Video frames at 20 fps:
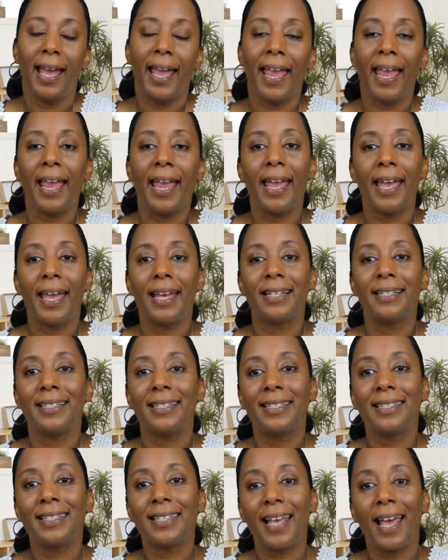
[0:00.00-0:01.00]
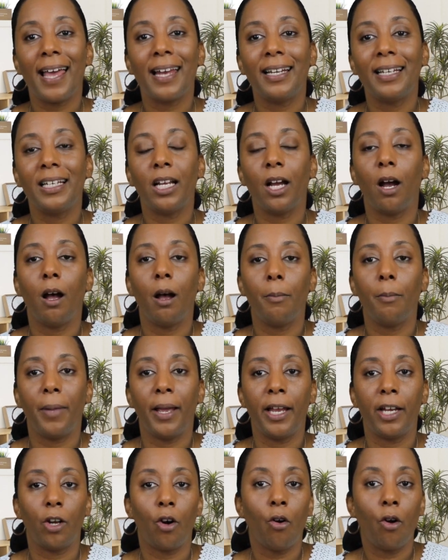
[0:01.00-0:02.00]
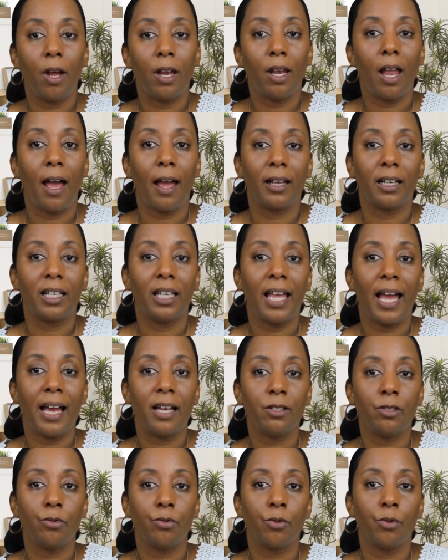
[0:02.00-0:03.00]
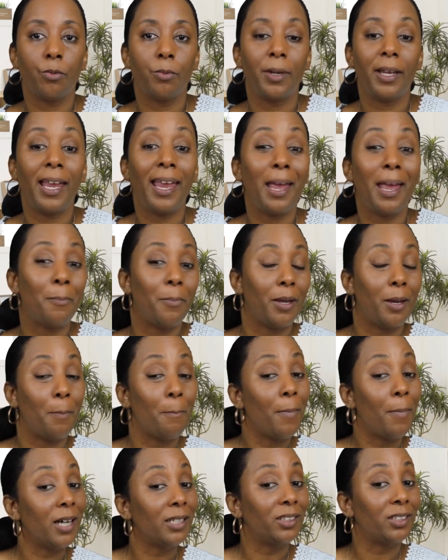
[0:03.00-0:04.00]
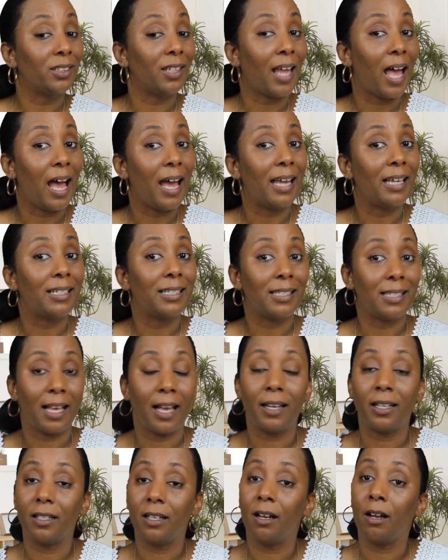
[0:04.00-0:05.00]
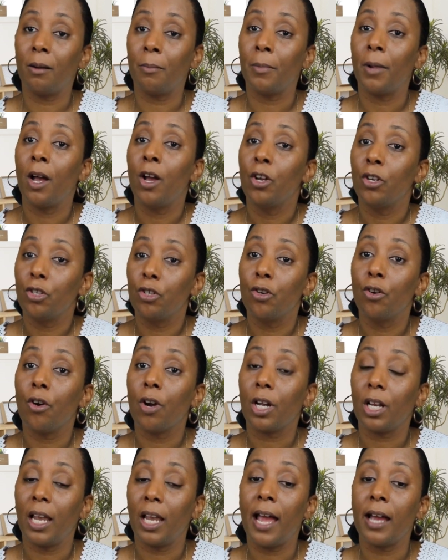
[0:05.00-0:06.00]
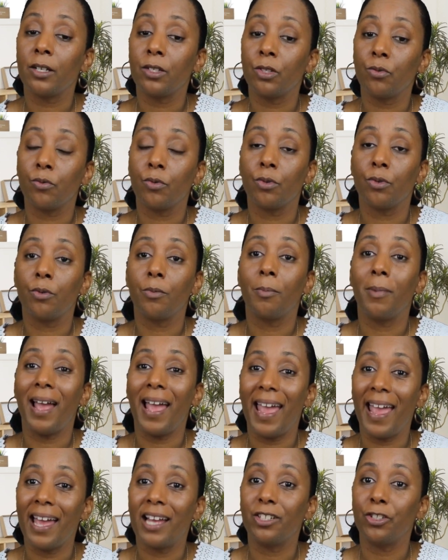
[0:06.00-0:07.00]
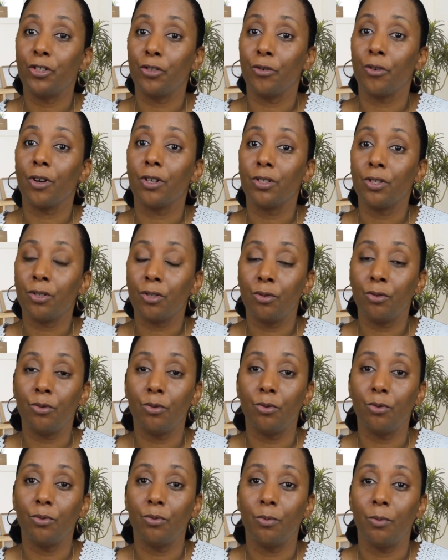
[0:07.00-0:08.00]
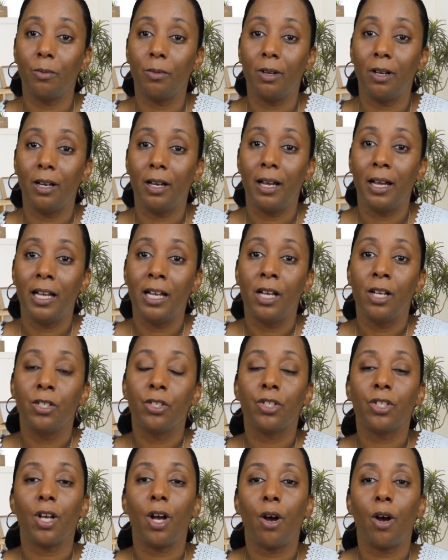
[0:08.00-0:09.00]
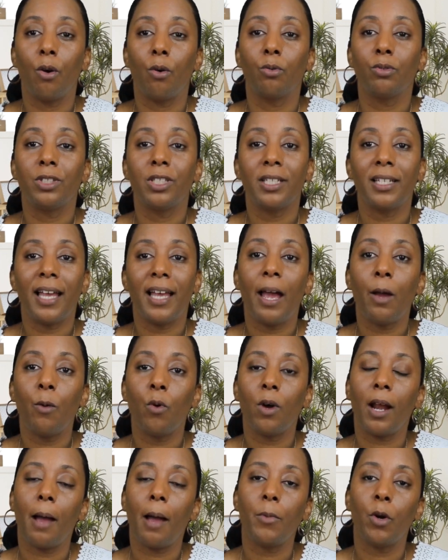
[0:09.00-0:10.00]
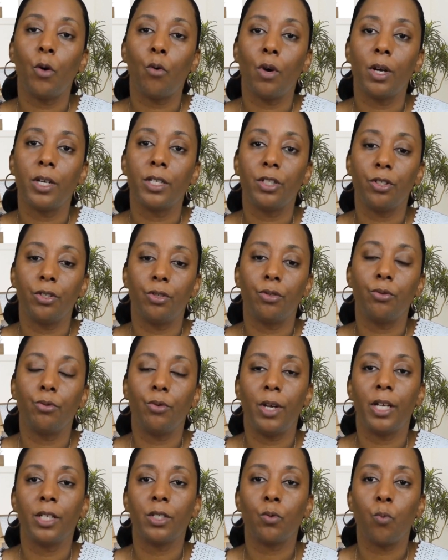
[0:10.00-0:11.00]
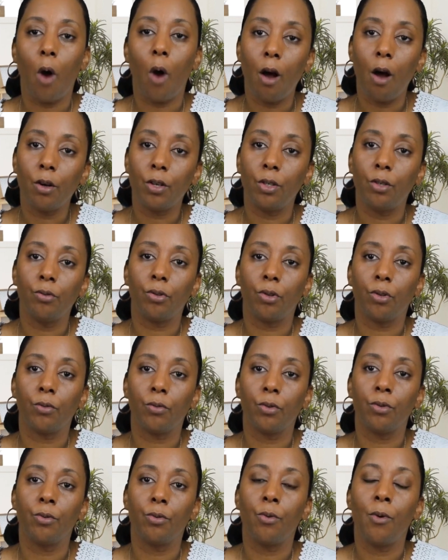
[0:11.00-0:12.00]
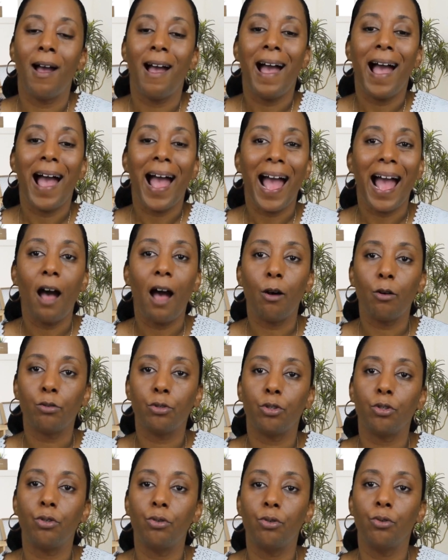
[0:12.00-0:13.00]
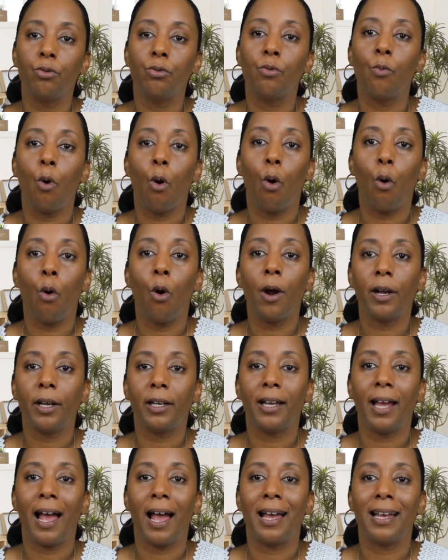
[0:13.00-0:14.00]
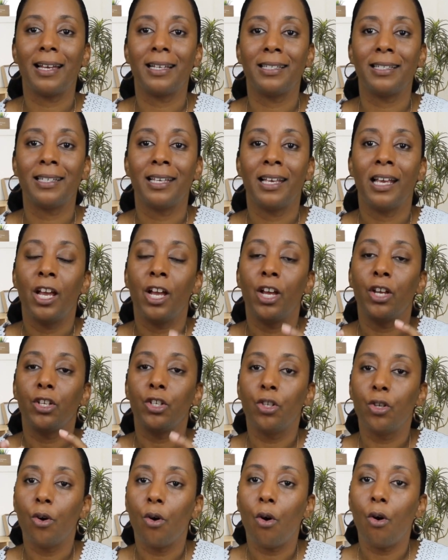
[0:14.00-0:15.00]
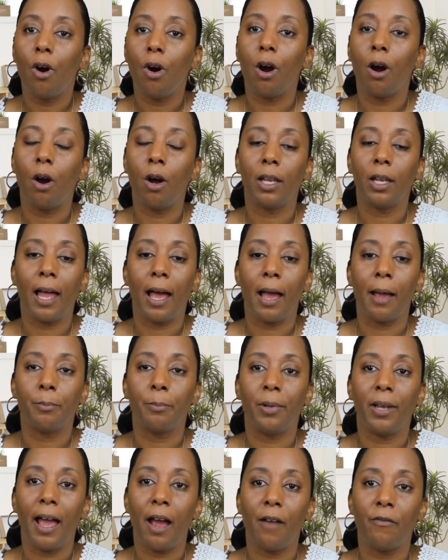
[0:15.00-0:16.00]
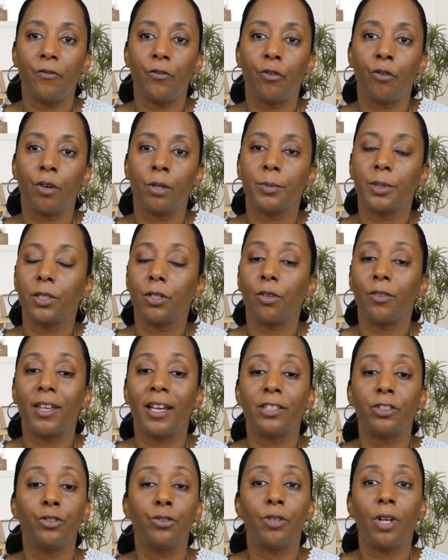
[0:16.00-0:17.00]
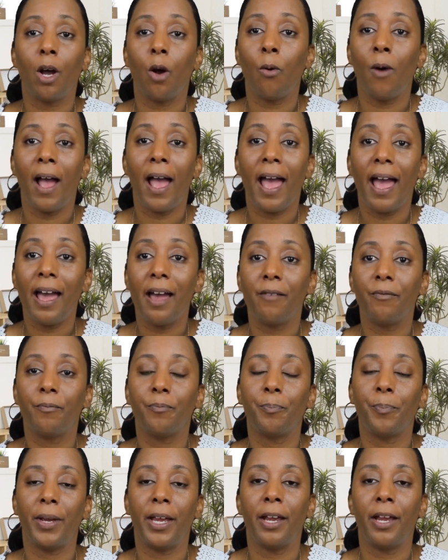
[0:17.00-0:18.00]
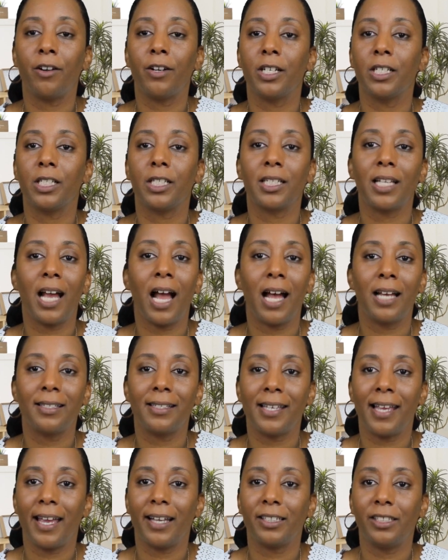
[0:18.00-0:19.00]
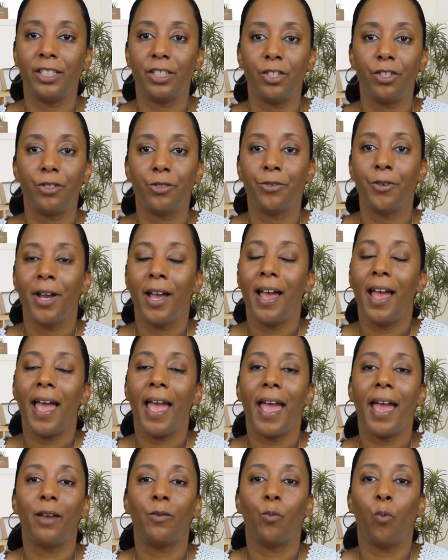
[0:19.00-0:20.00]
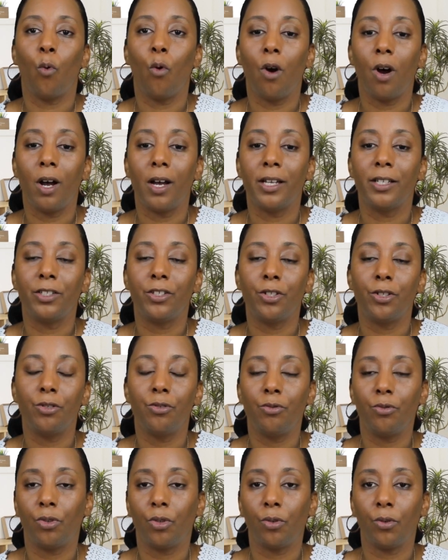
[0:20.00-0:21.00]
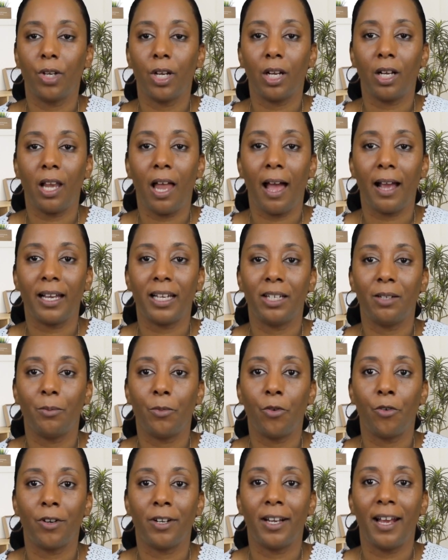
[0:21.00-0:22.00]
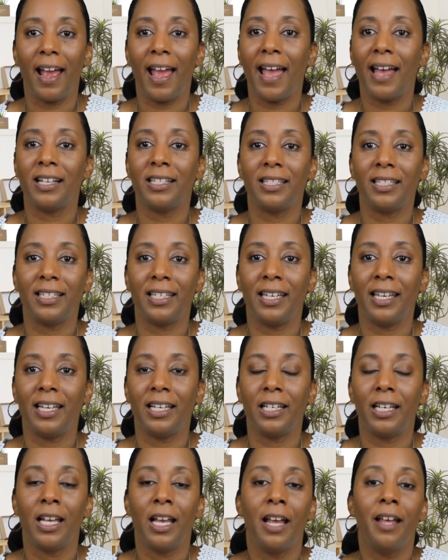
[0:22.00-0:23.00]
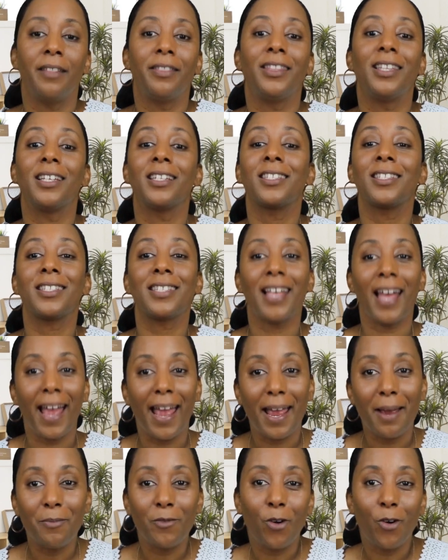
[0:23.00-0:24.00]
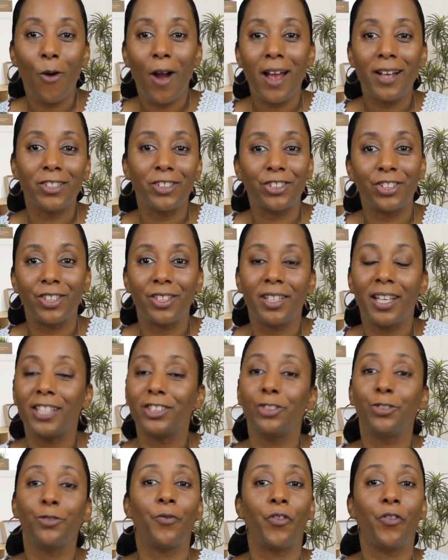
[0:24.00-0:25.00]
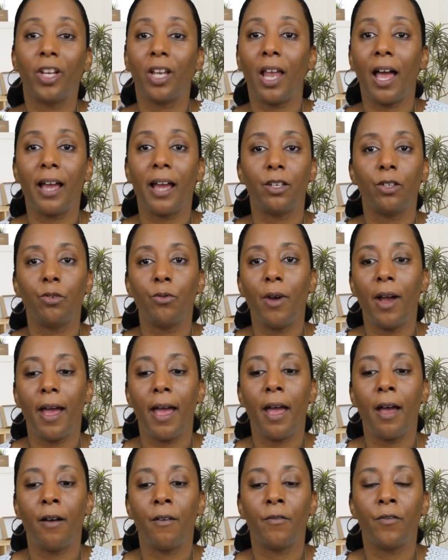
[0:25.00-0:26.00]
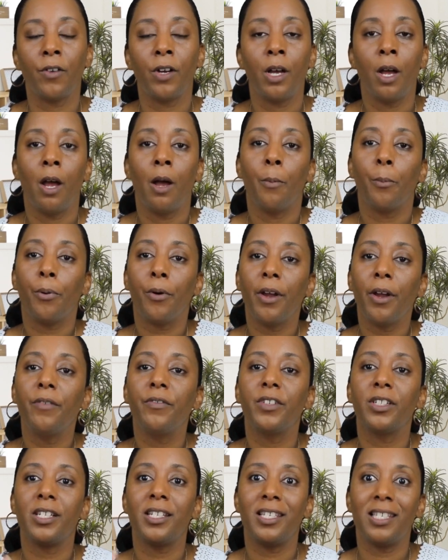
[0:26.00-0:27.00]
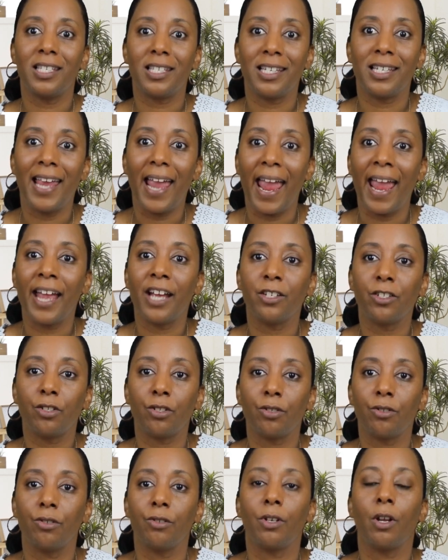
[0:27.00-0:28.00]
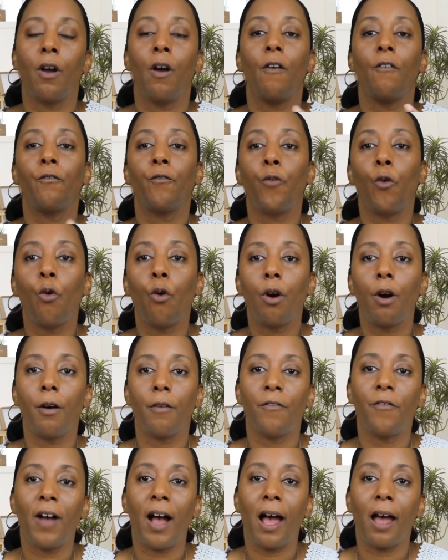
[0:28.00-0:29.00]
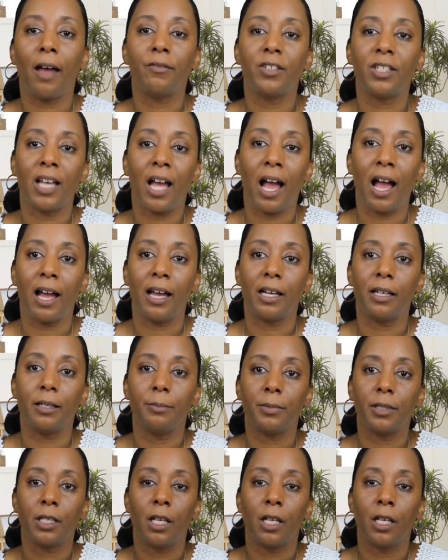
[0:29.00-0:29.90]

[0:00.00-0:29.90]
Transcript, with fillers: And setting up an online classroom can be much like setting up your classroom at your school. So today what I'm going to do is walk you through how to organize your online platform so that you don't have parents contacting you at one, two, three o'clock in the morning asking the same question that you feel like you have previously answered four or five times.